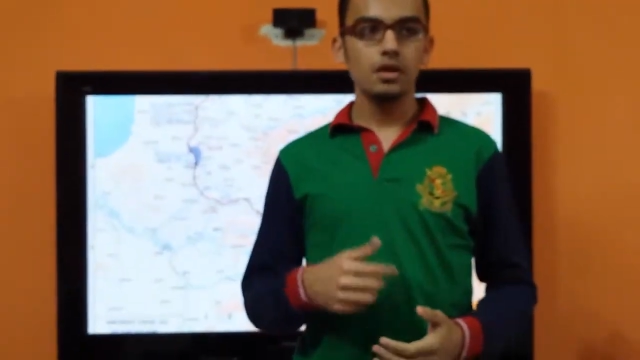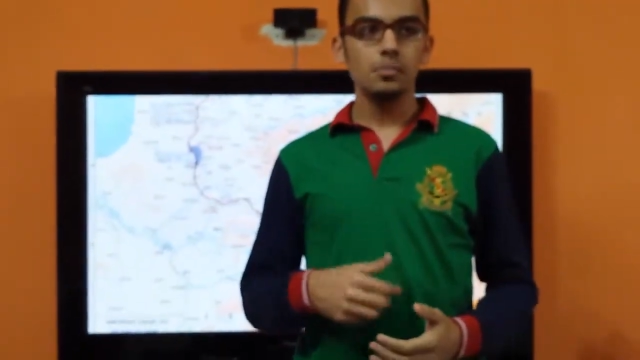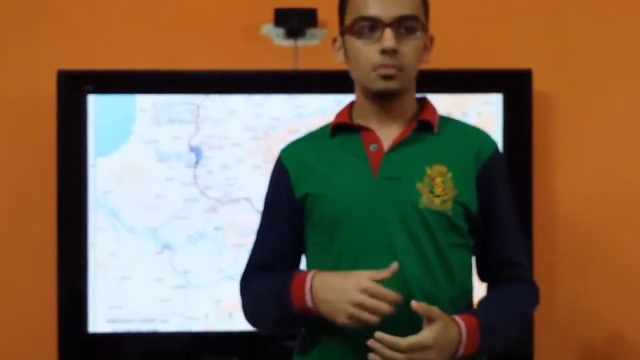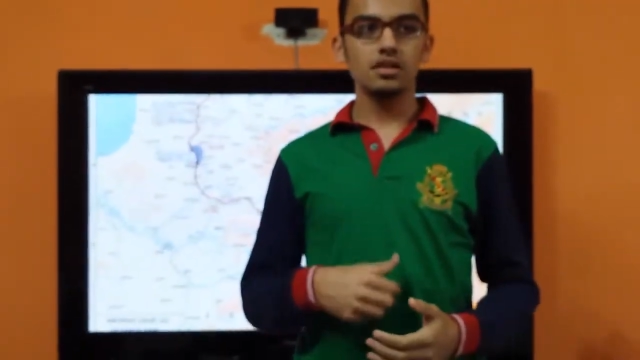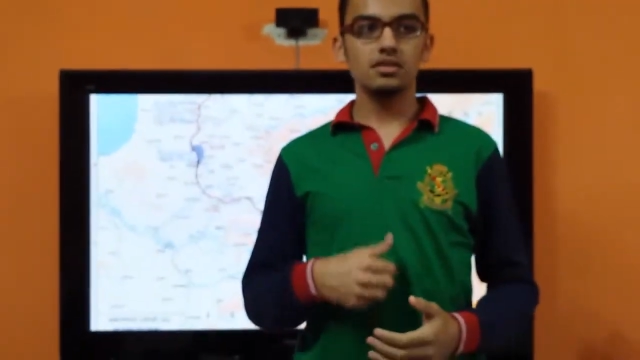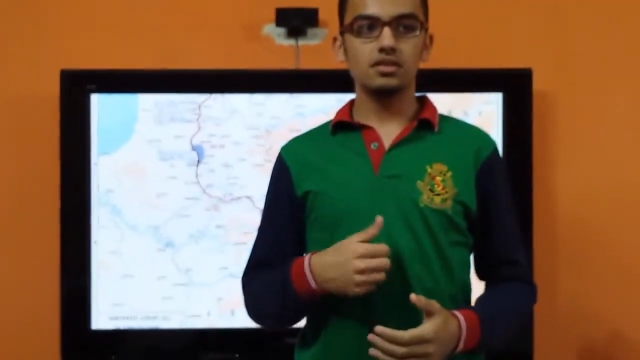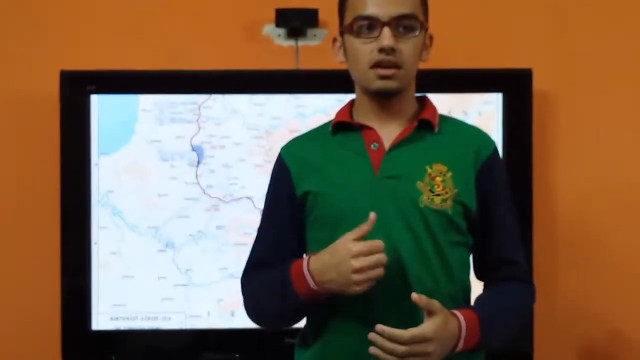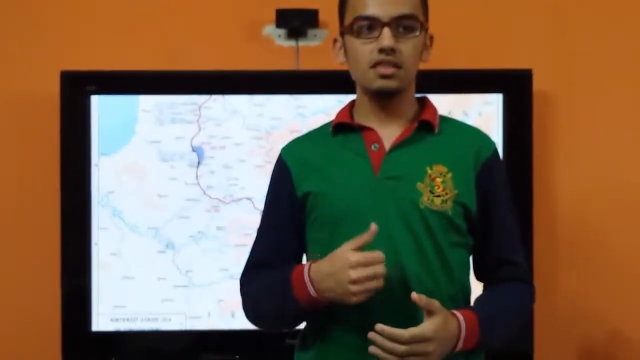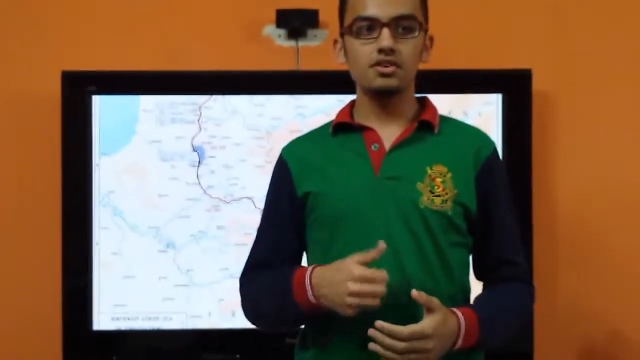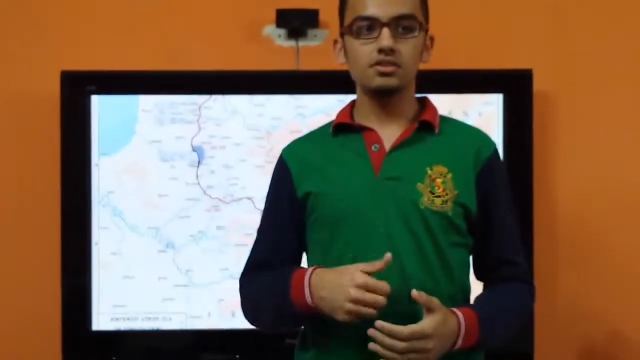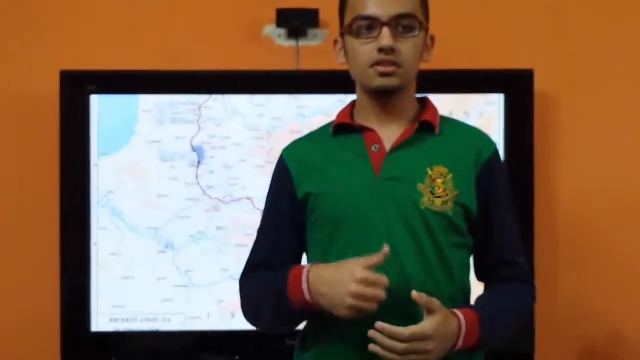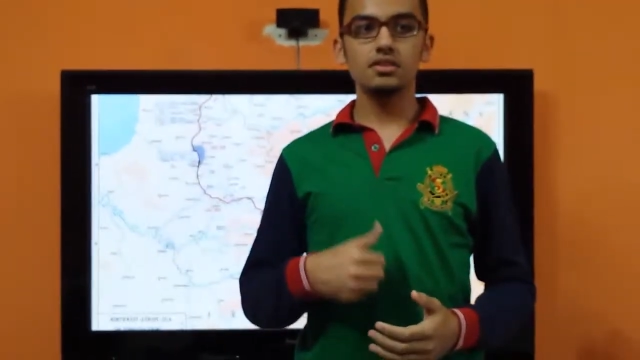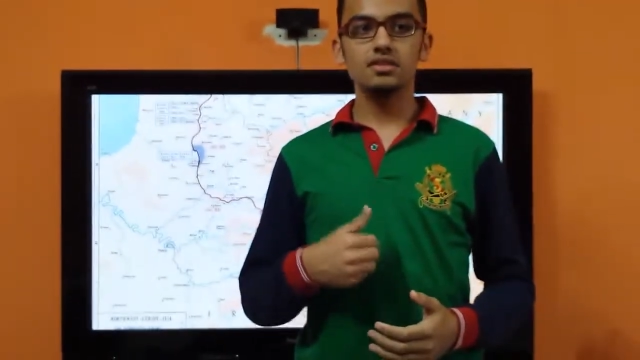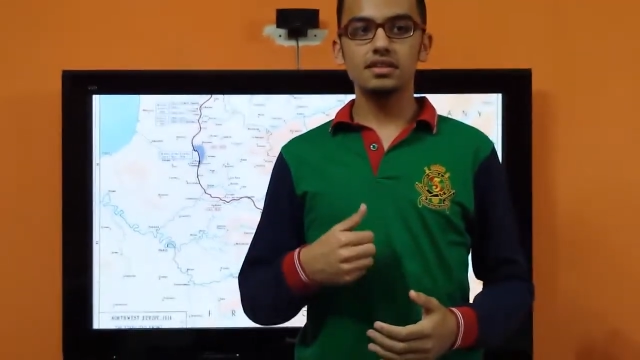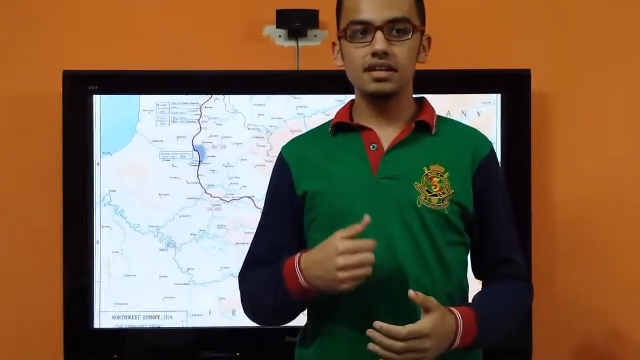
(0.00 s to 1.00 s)
but rather
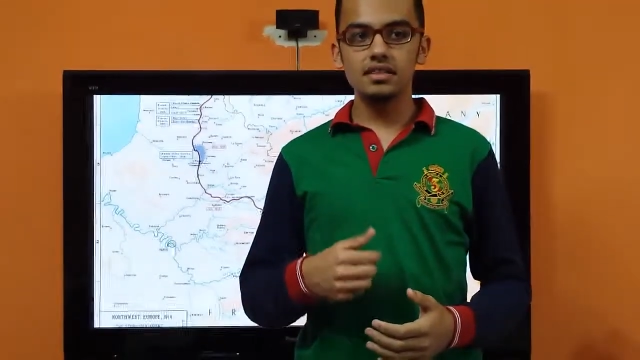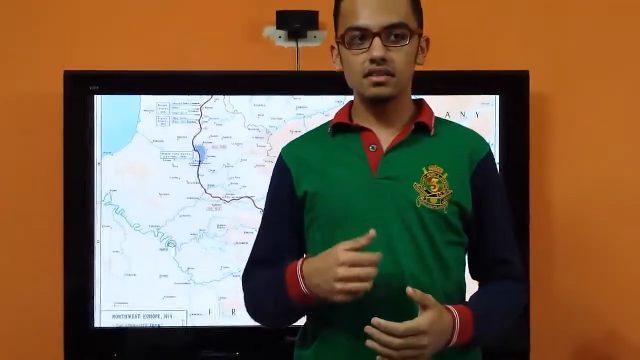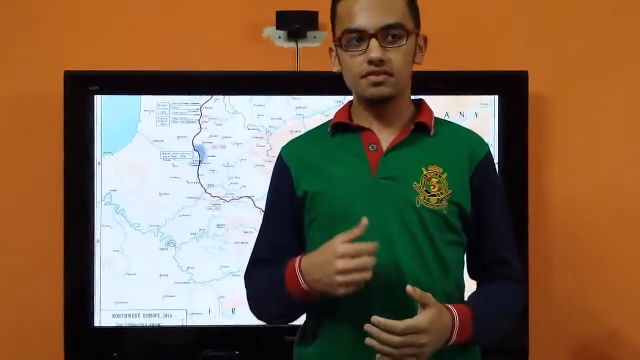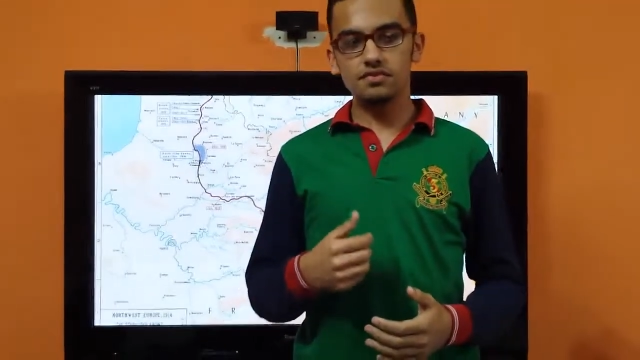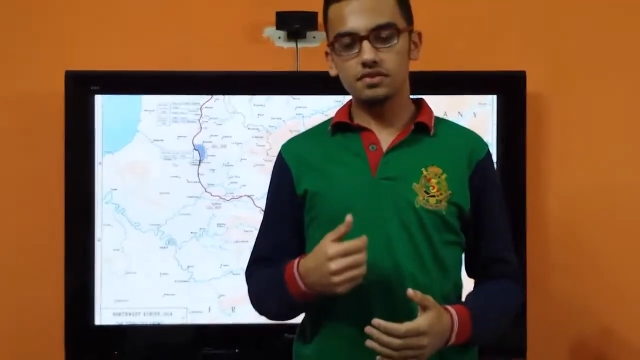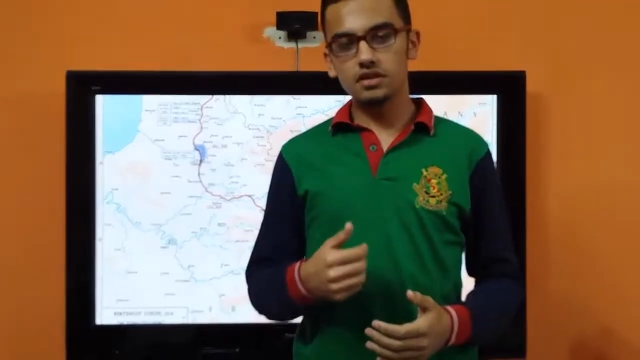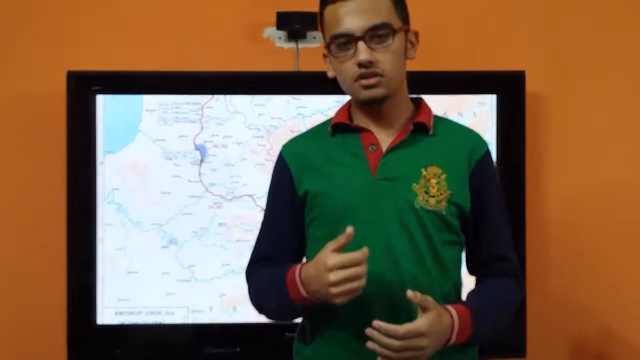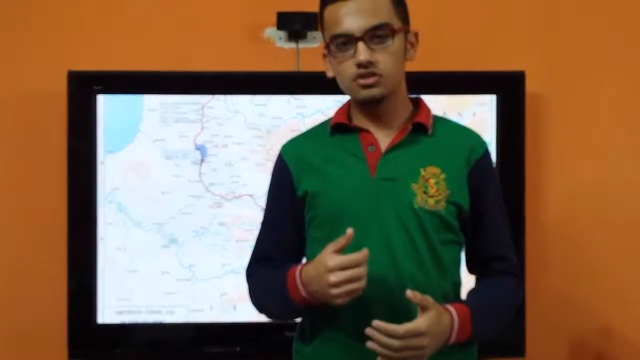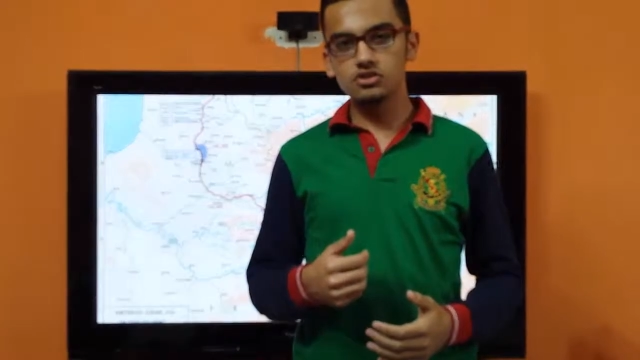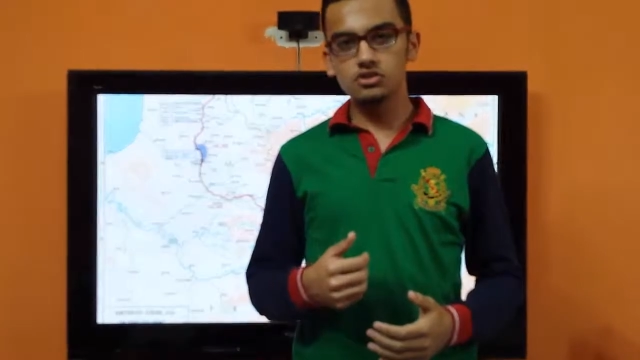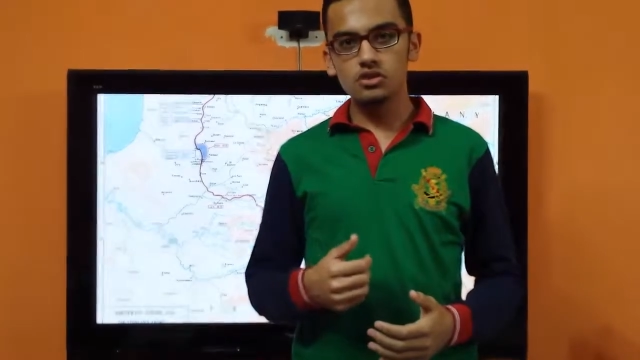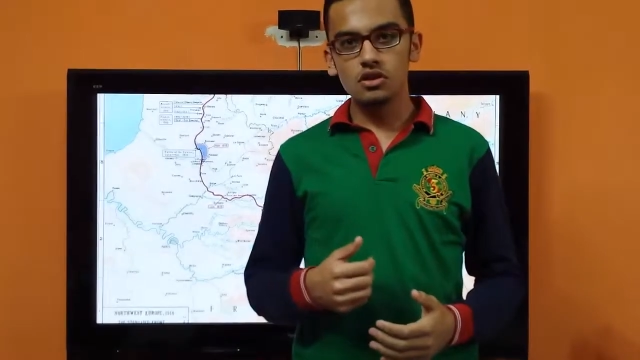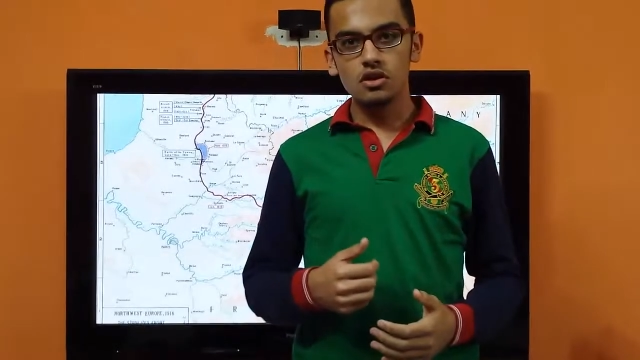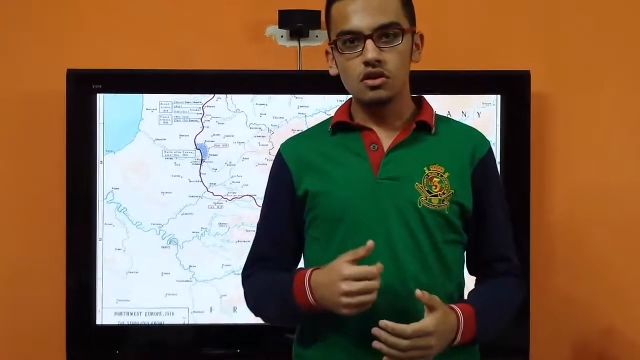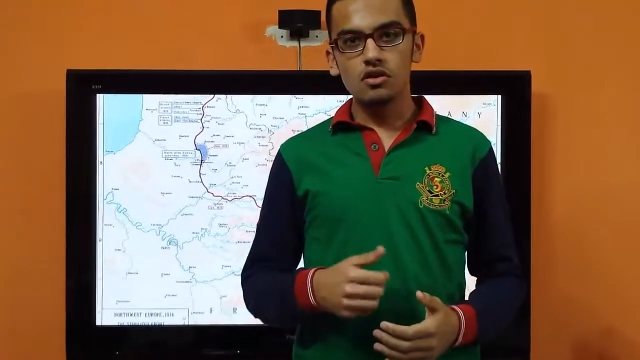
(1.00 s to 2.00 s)
to drain the French